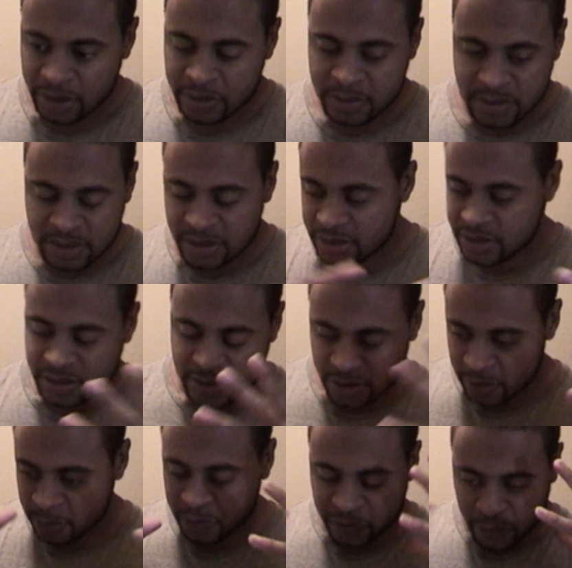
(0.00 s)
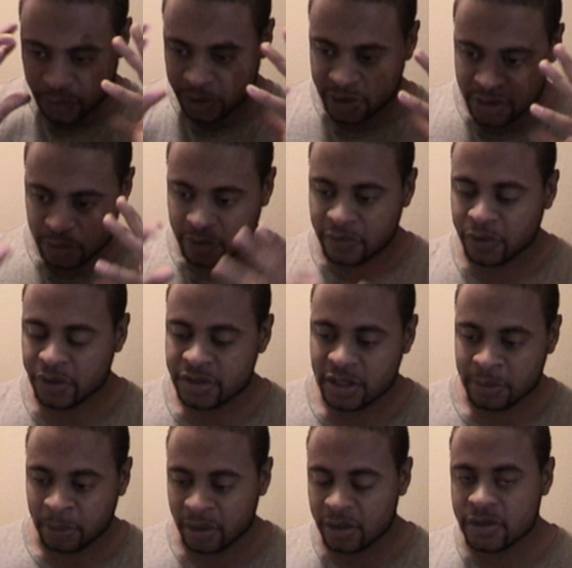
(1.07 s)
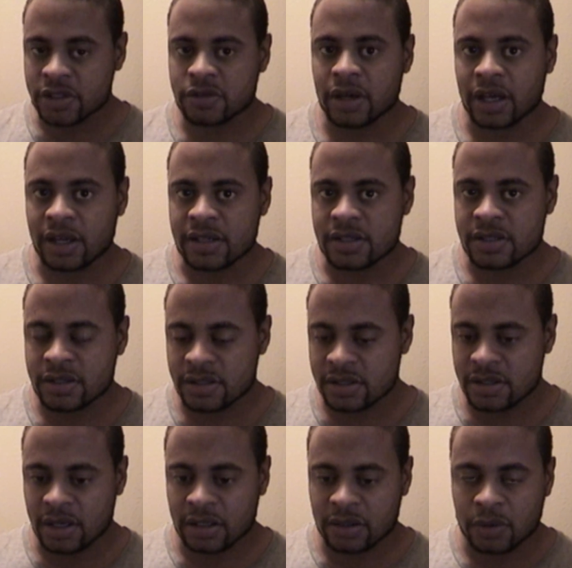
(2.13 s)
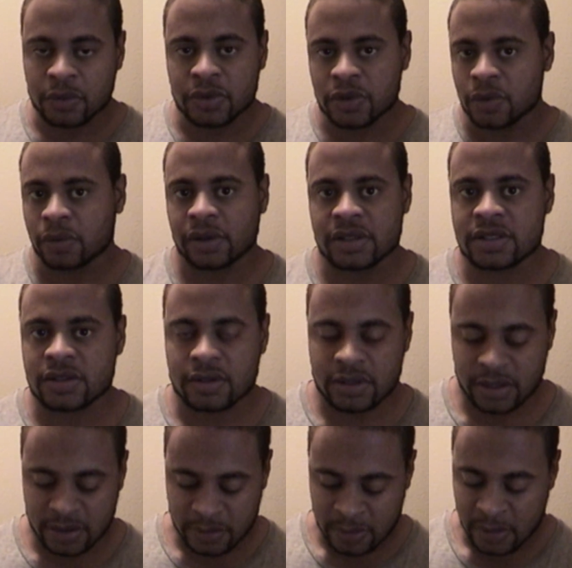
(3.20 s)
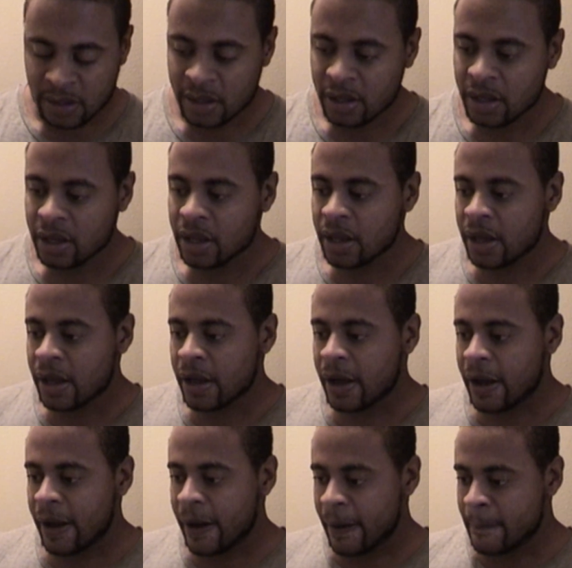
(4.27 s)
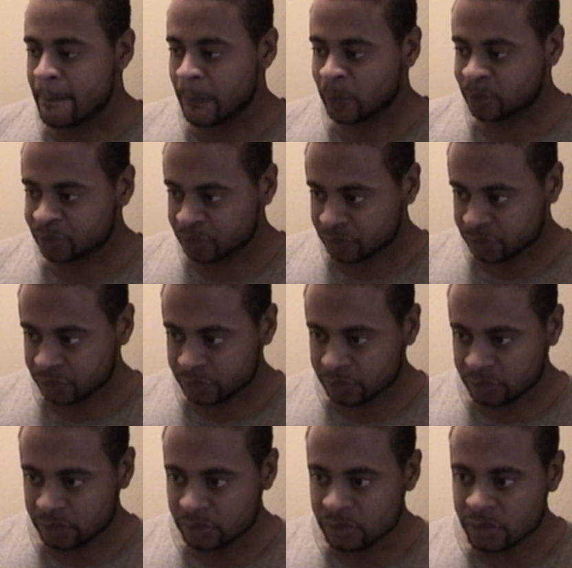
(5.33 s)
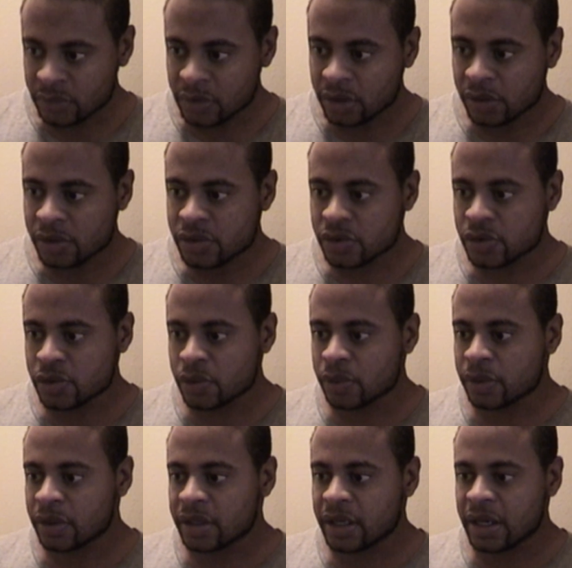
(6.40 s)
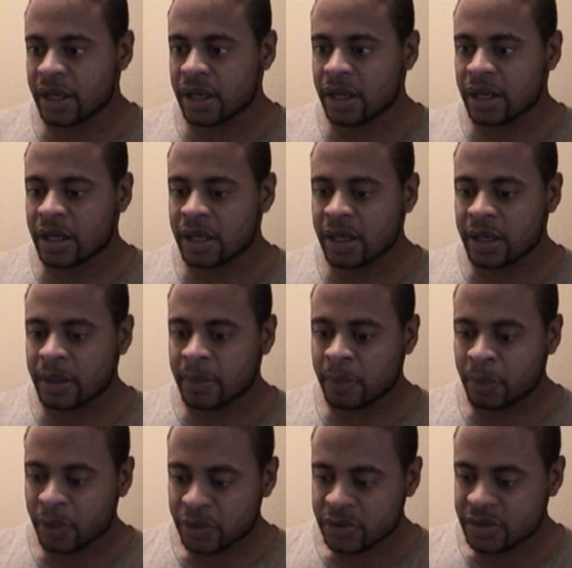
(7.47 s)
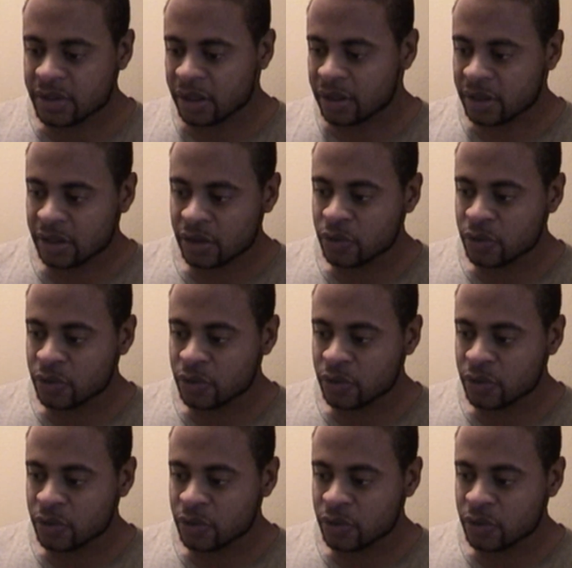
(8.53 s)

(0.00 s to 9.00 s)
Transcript: you get it all focus, refocus, get back on track because this is I don't want to waste your time. Um, so, but the